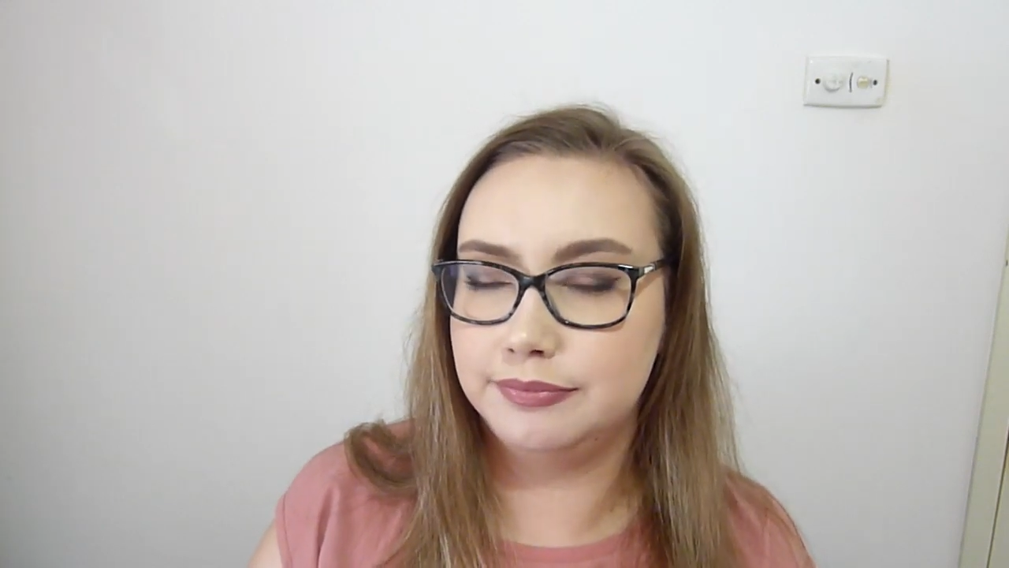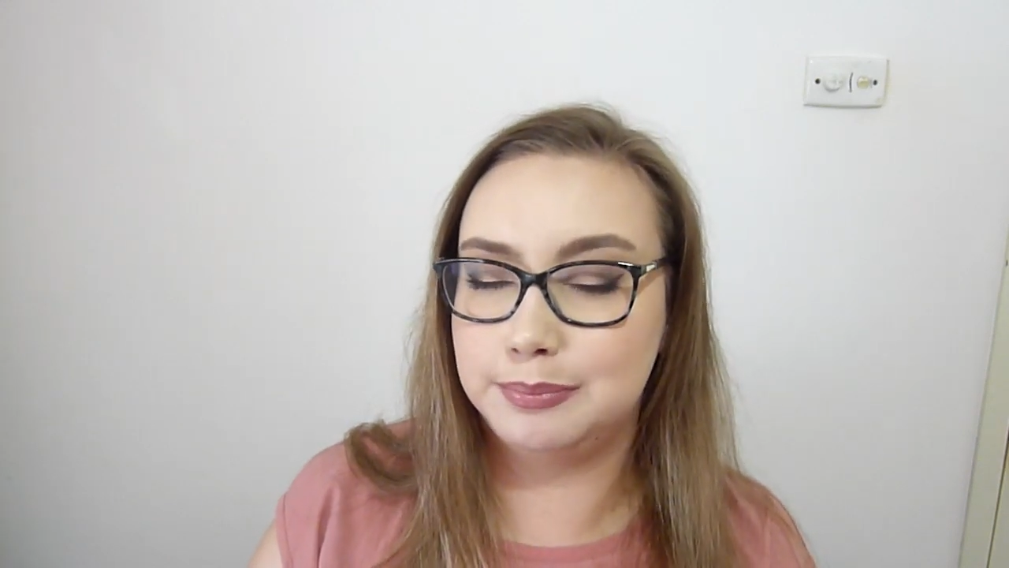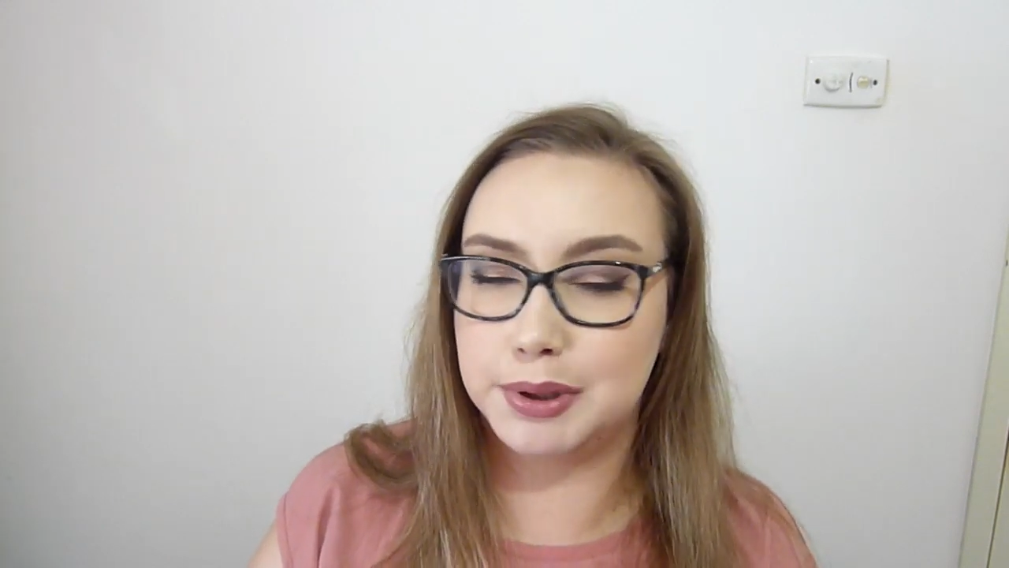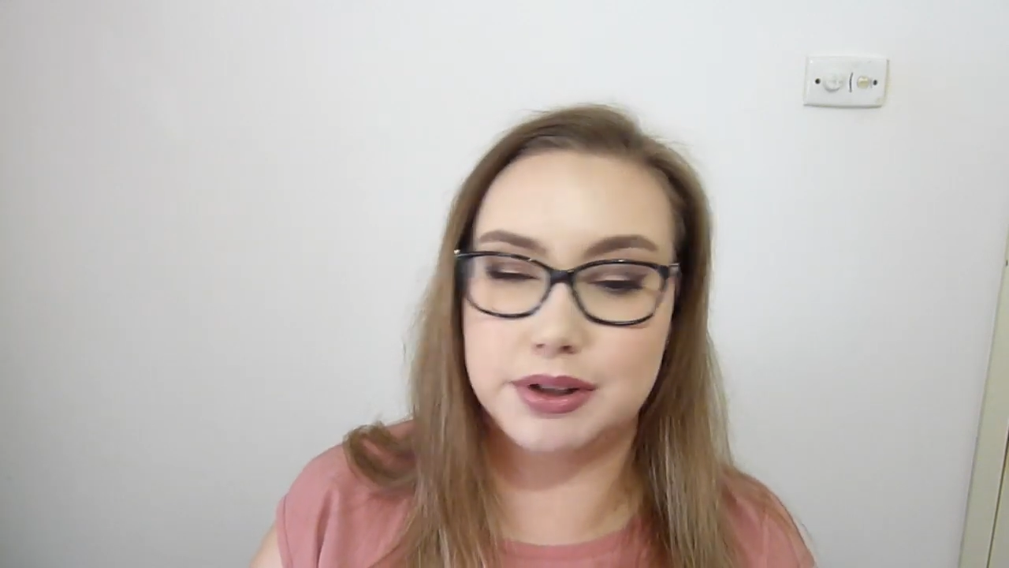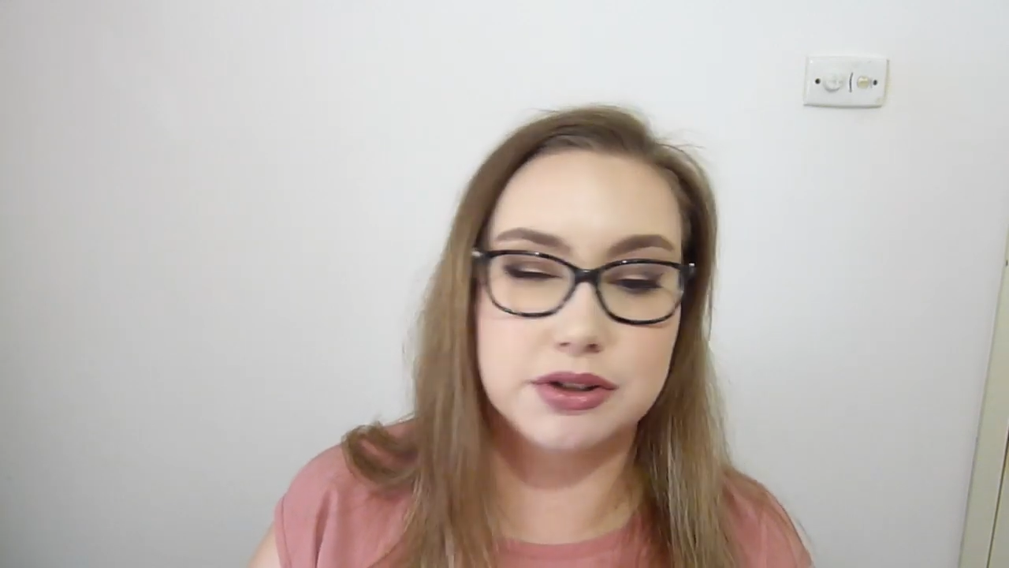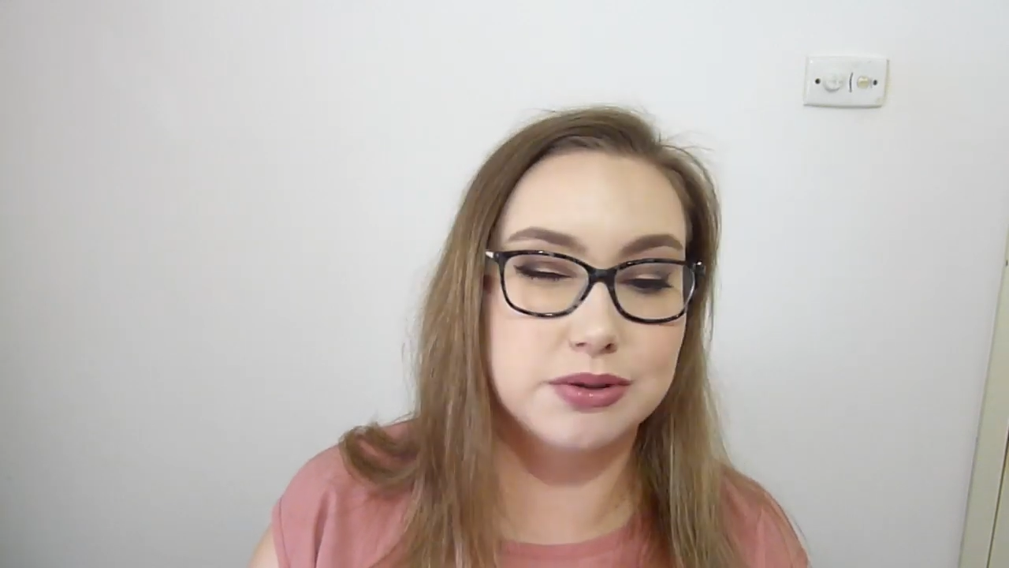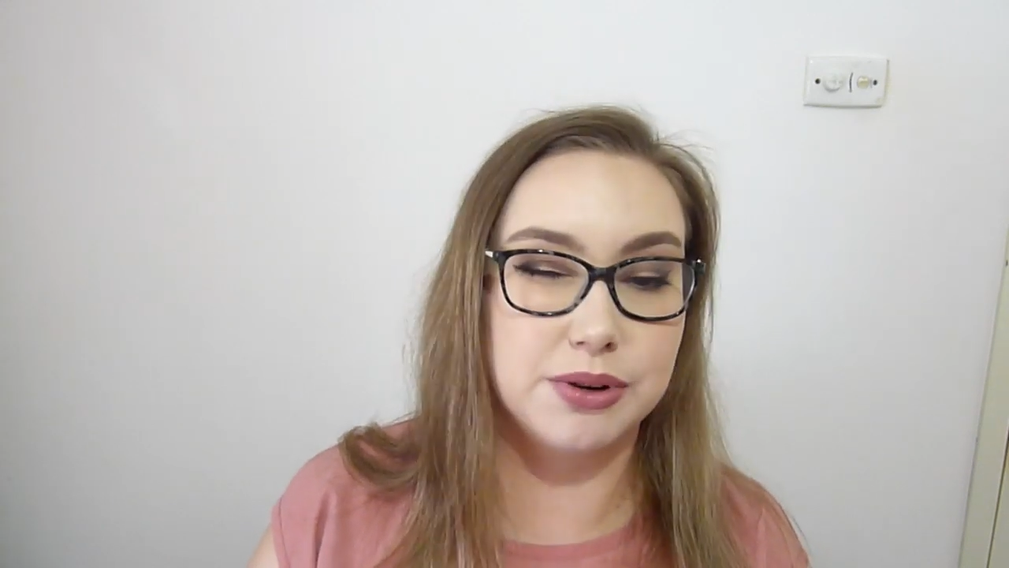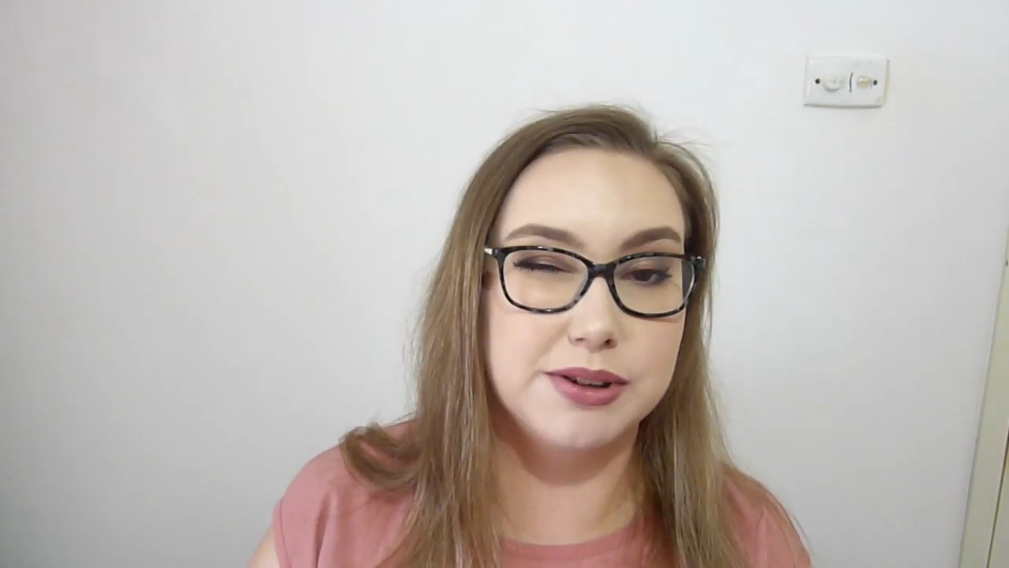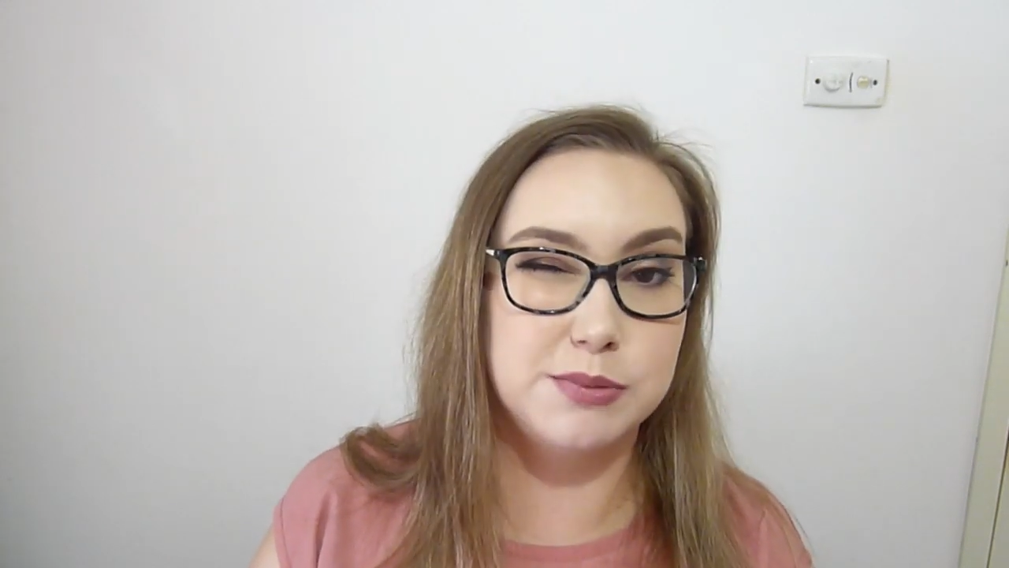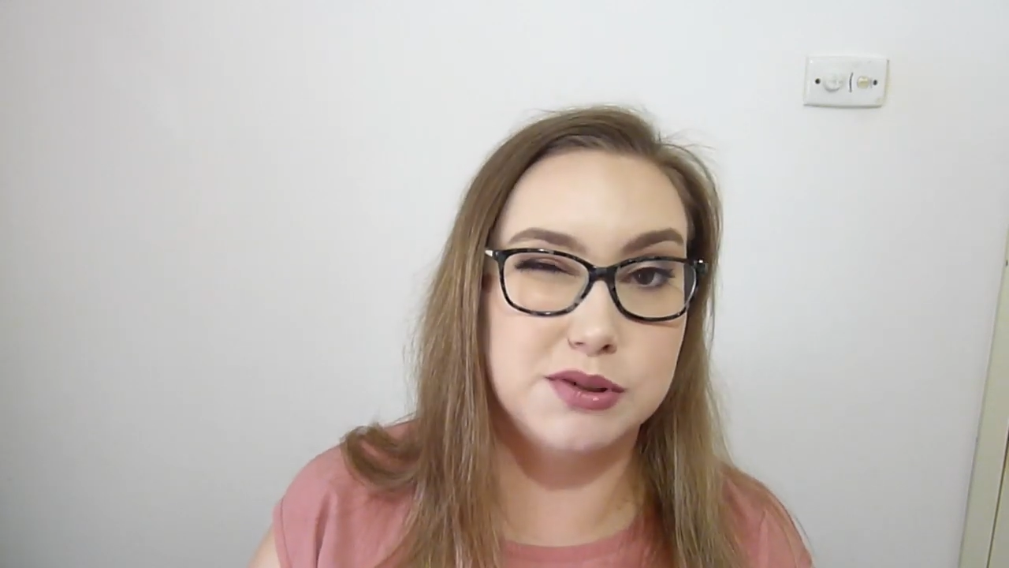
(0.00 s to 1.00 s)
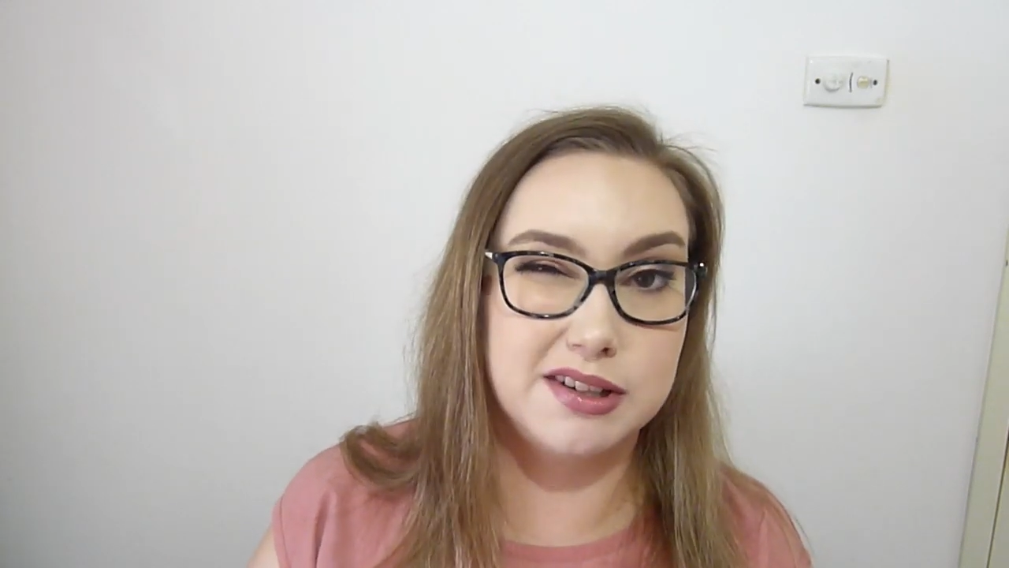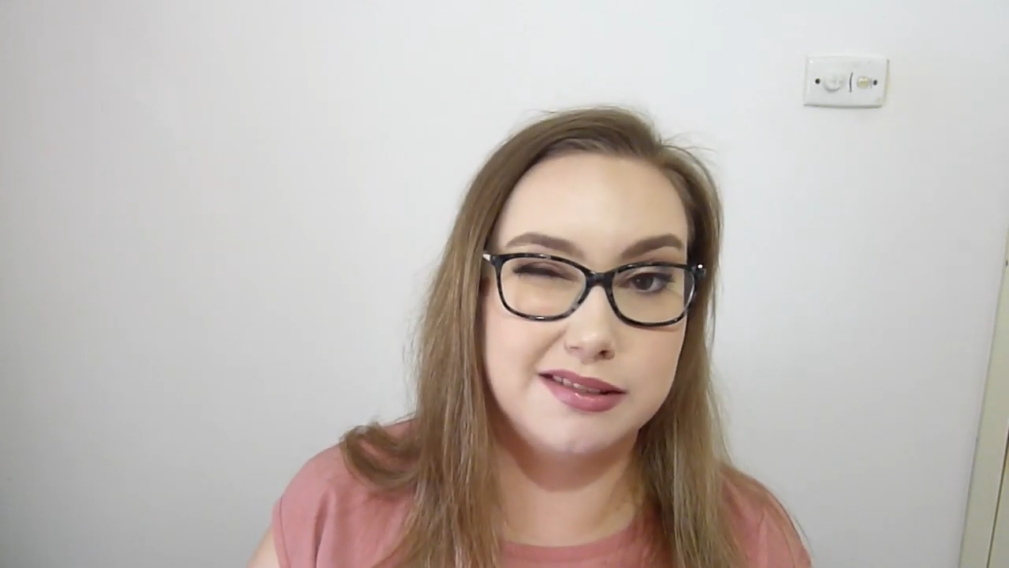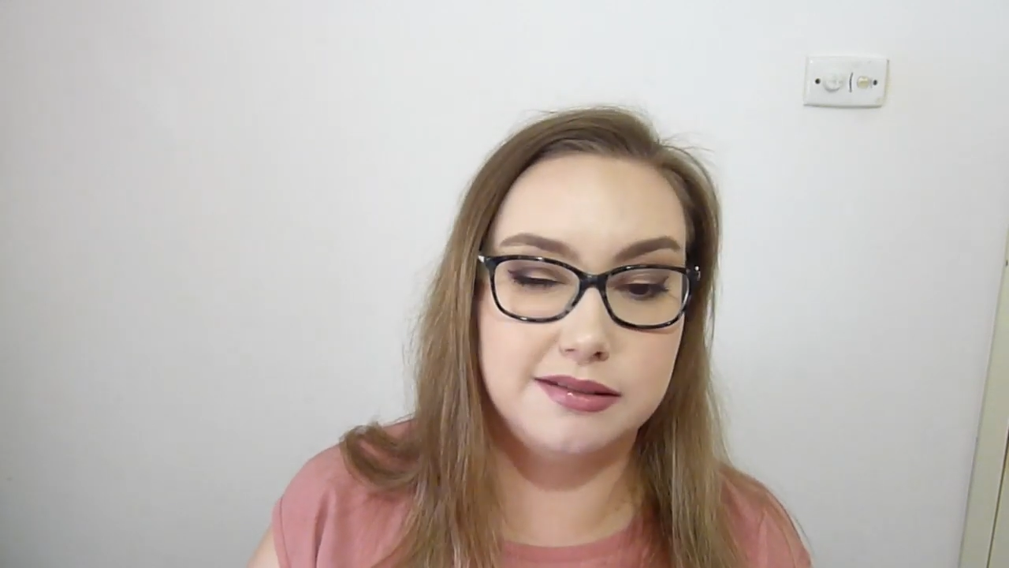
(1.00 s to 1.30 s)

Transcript: burnished rosewood